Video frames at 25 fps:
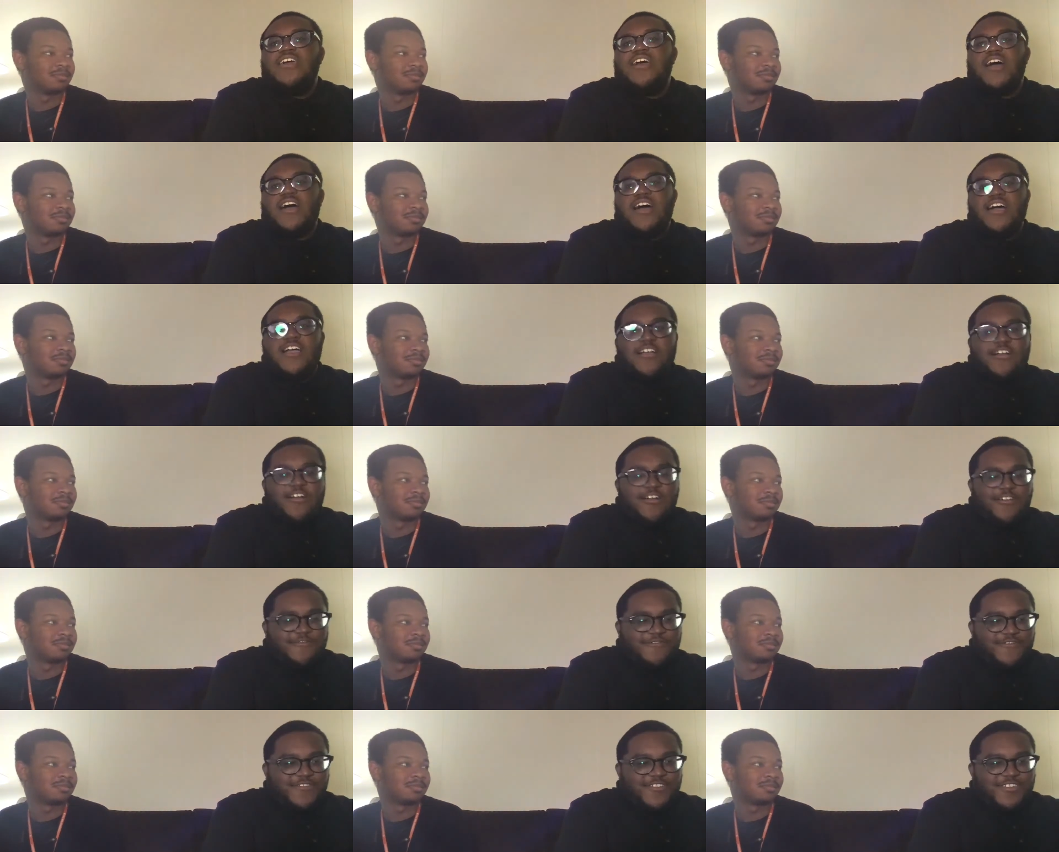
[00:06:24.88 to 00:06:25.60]
Speaker 1: I
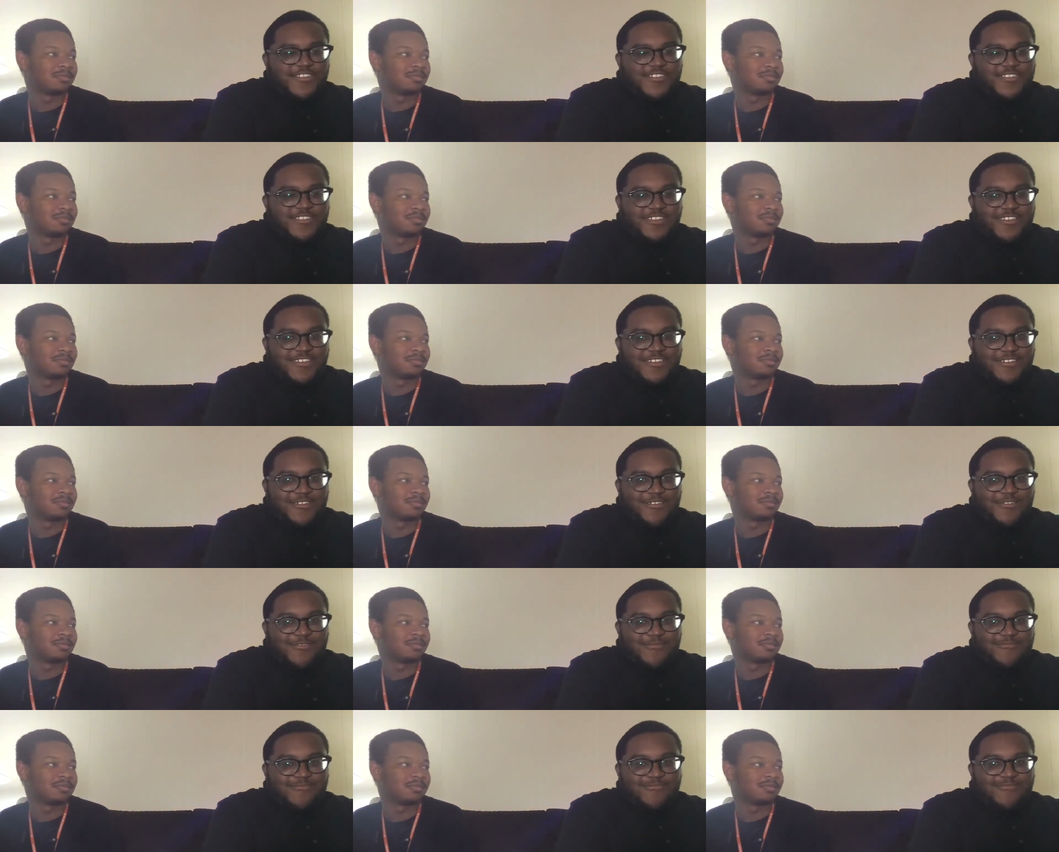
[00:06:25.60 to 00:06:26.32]
often
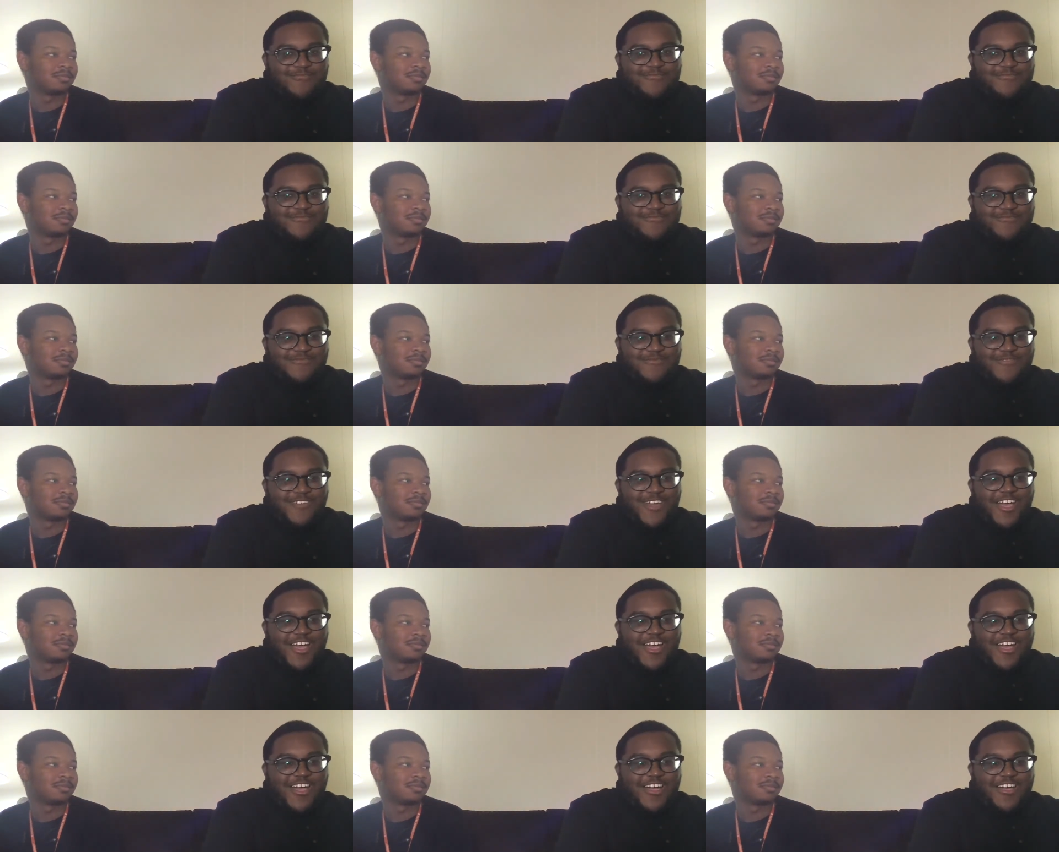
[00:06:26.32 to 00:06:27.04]
um,
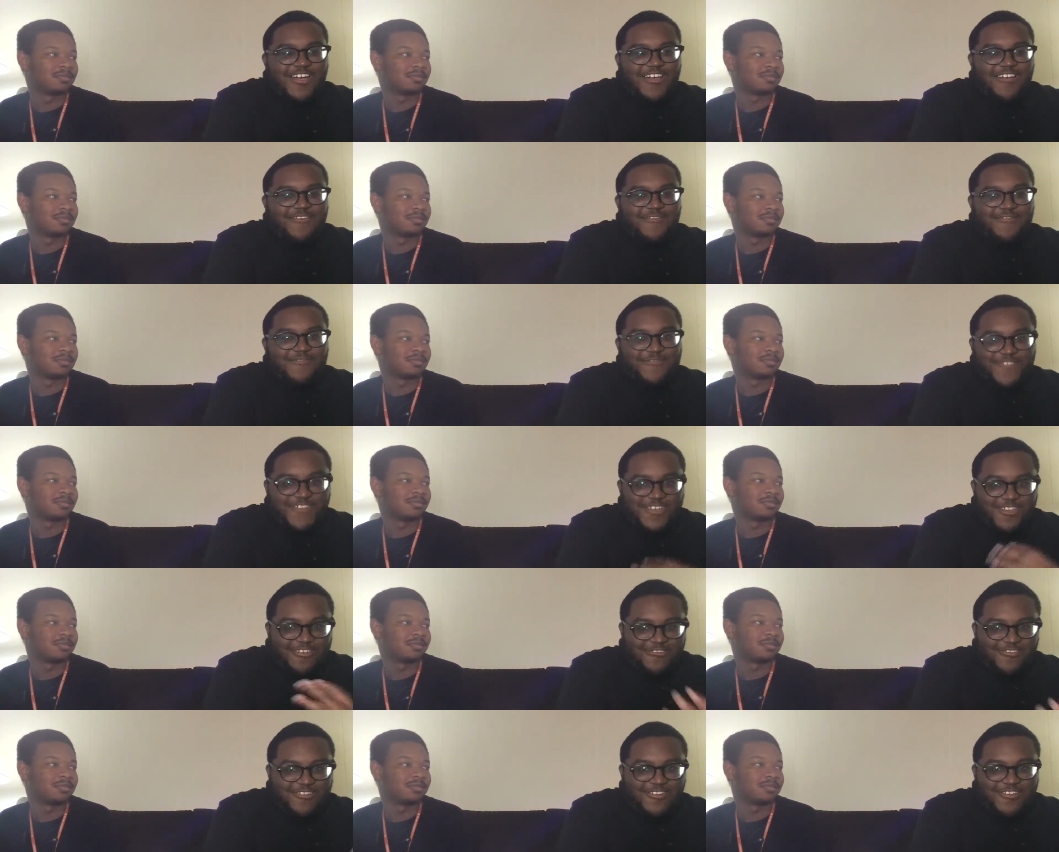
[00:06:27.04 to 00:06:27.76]
uh,
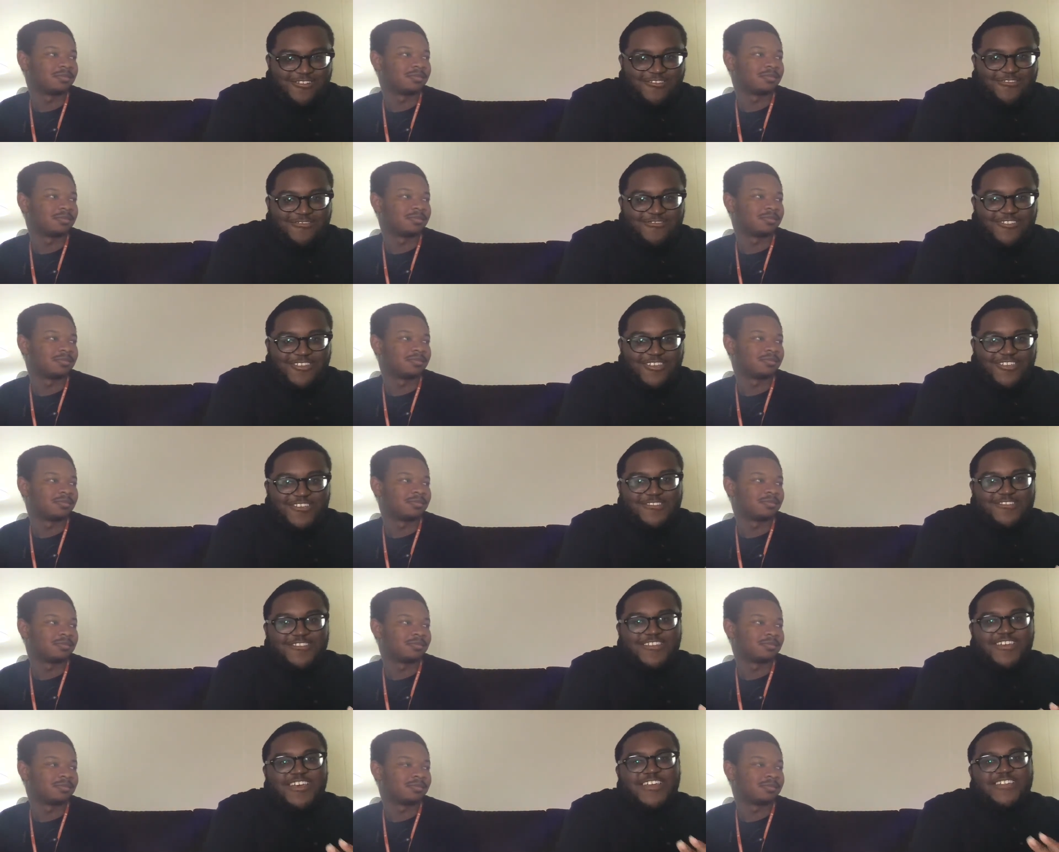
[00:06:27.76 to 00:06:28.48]
fair note
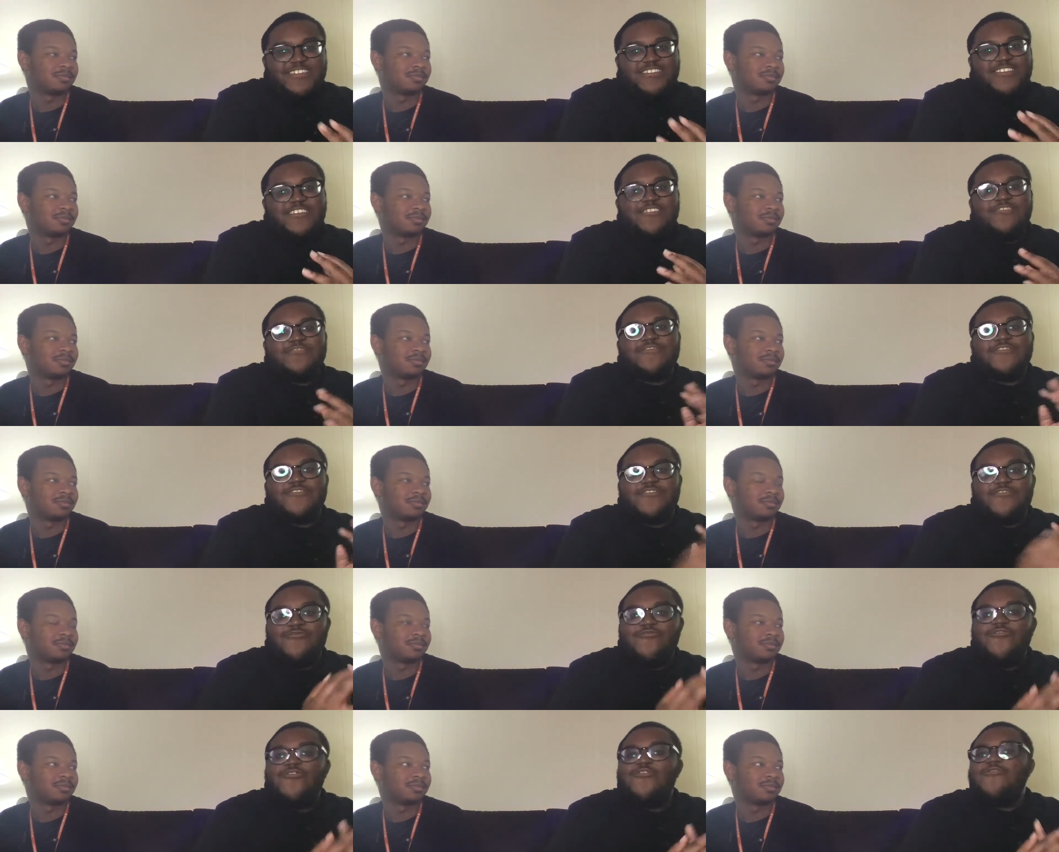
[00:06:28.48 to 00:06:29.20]
is that there's a
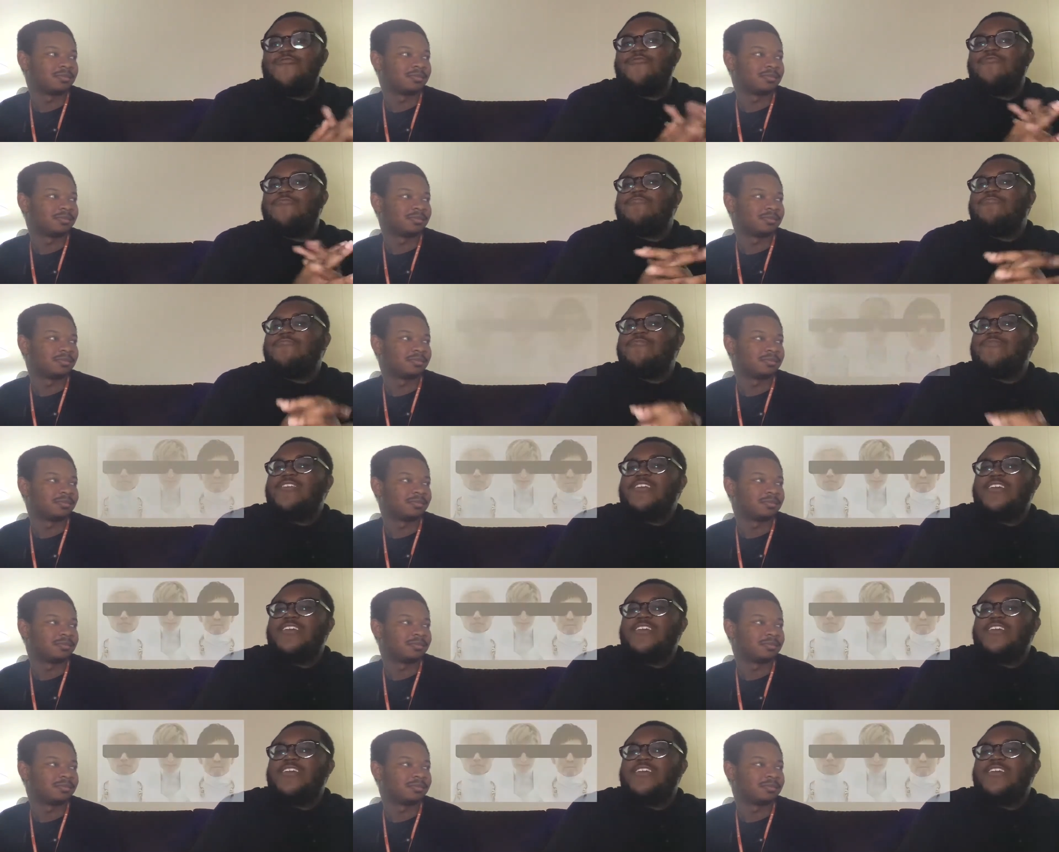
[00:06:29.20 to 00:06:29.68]
group,